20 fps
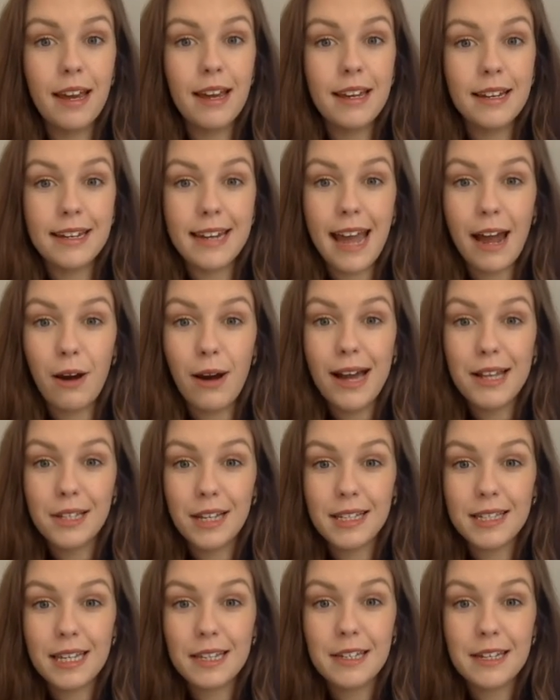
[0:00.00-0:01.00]
Now, as I
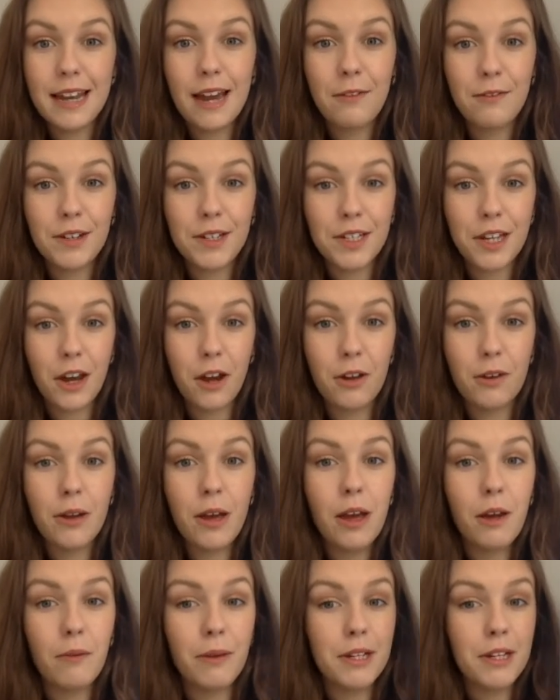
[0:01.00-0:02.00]
said in that video,
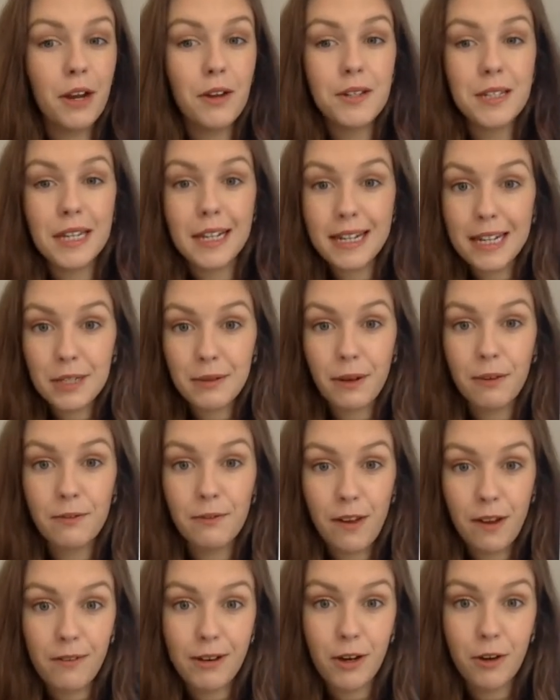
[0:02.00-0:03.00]
we don't see this one
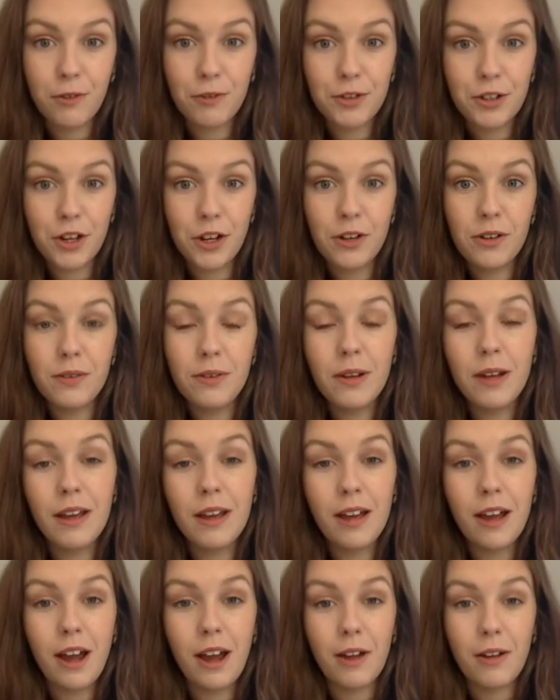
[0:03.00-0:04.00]
very often,
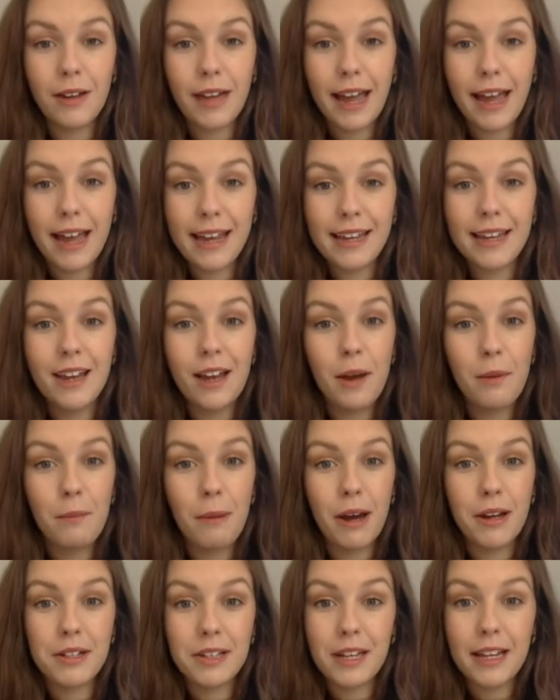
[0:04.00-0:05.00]
okay,
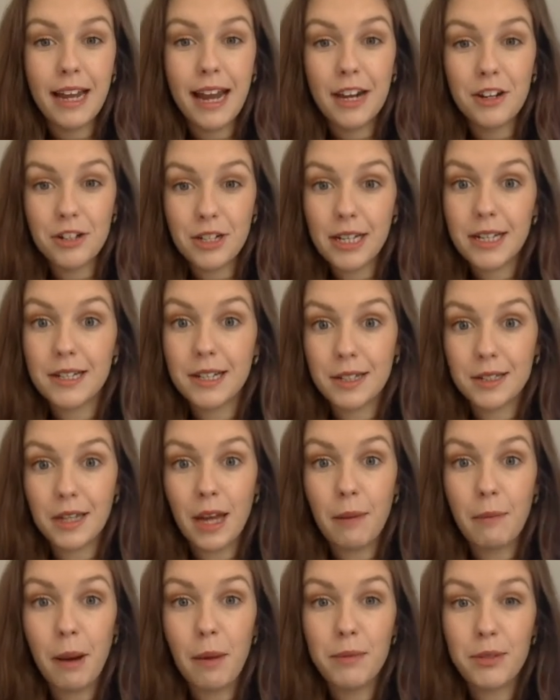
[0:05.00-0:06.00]
but occasionally it does
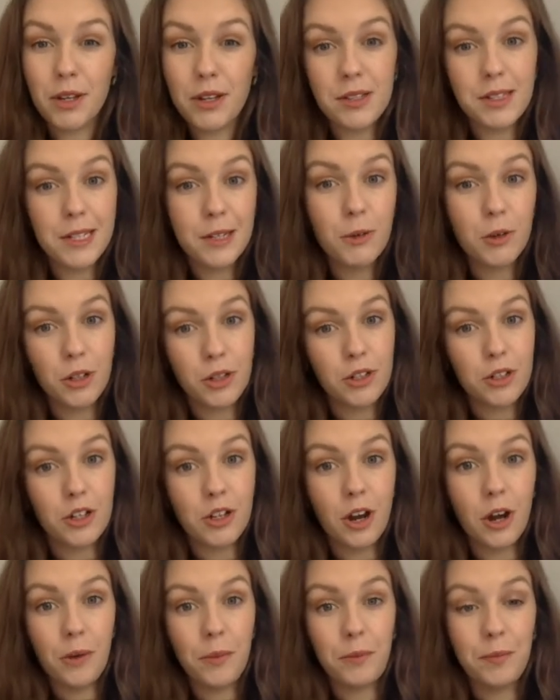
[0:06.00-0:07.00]
come up, so it's still good to
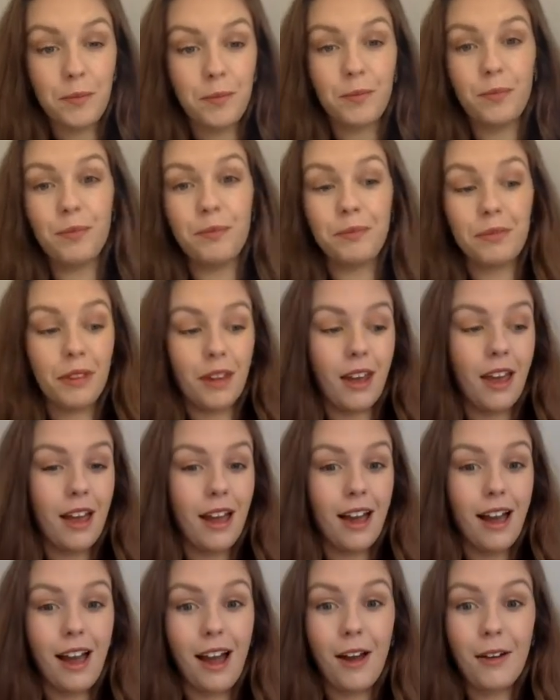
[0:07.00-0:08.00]
know.
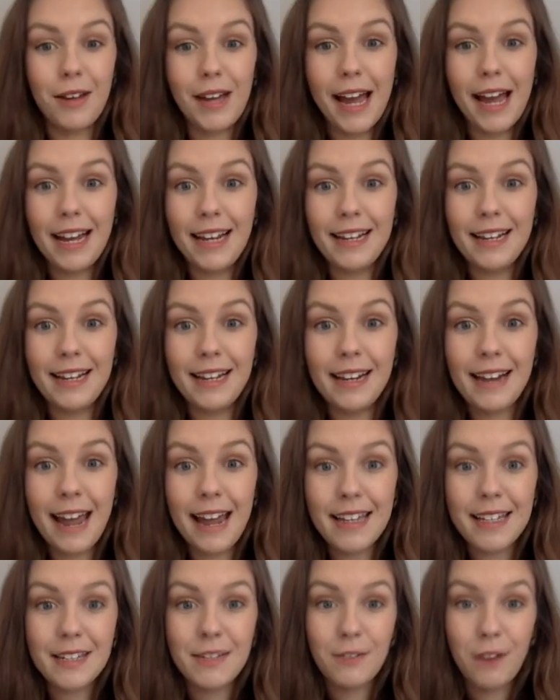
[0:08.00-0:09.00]
Okay,
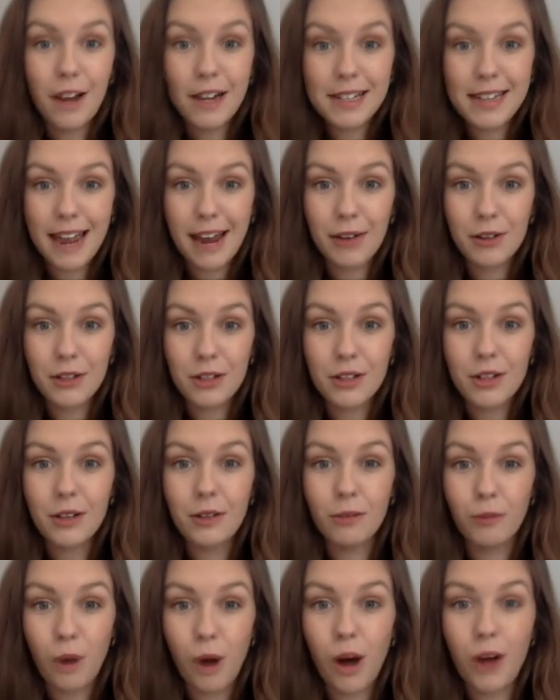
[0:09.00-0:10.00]
let's find out
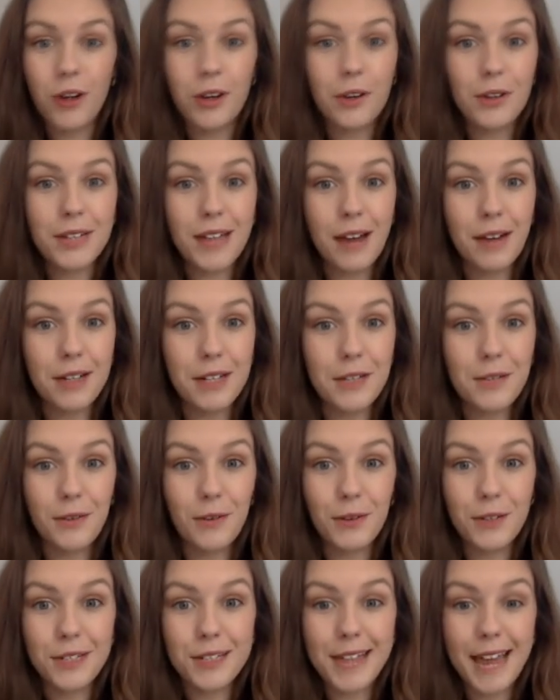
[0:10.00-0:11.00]
what our new sound is for
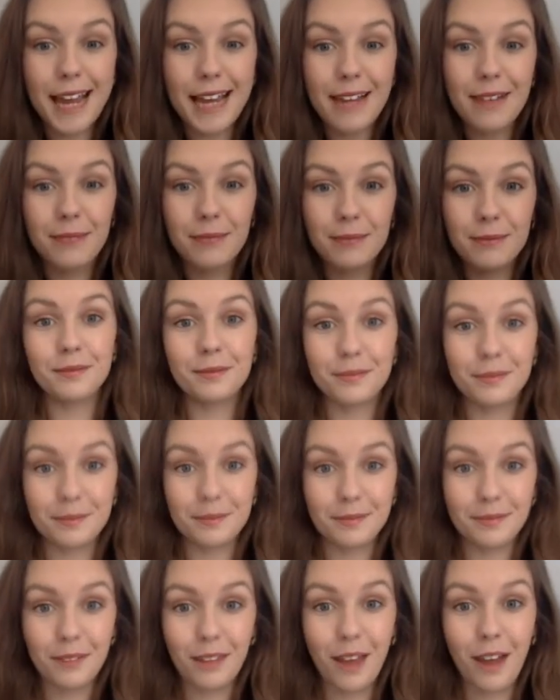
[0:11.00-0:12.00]
today.
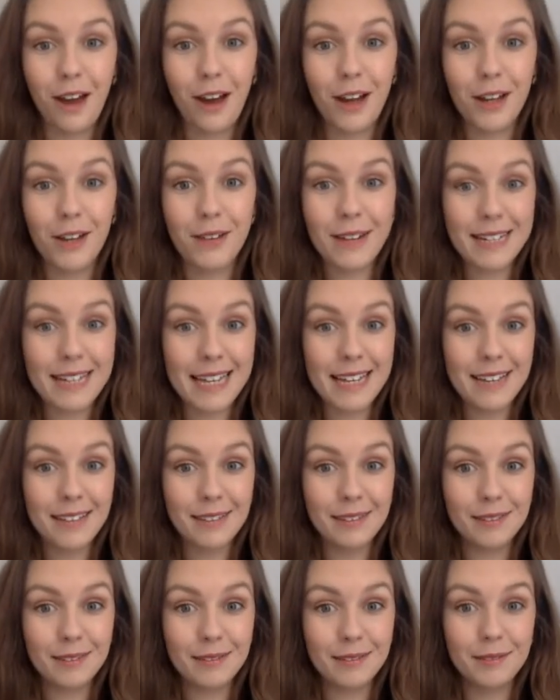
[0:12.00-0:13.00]
Are you ready?
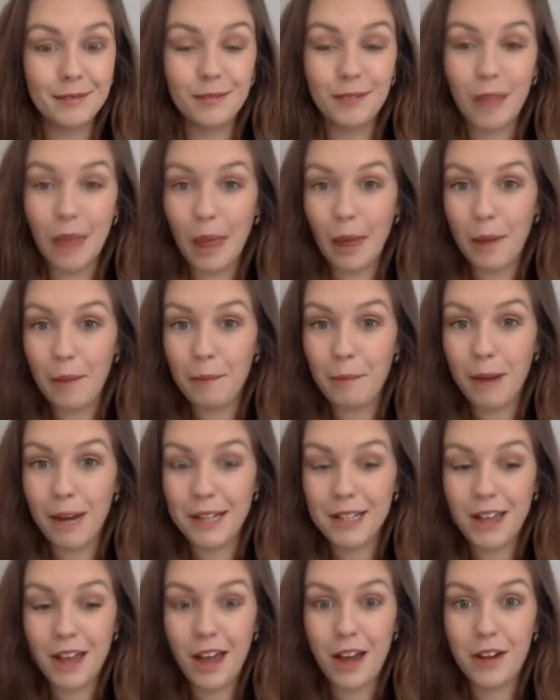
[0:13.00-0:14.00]
My
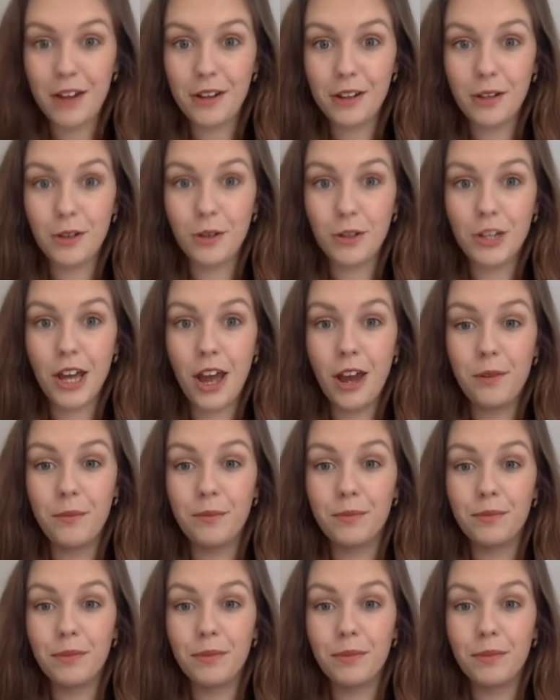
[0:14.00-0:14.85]
turn, your turn.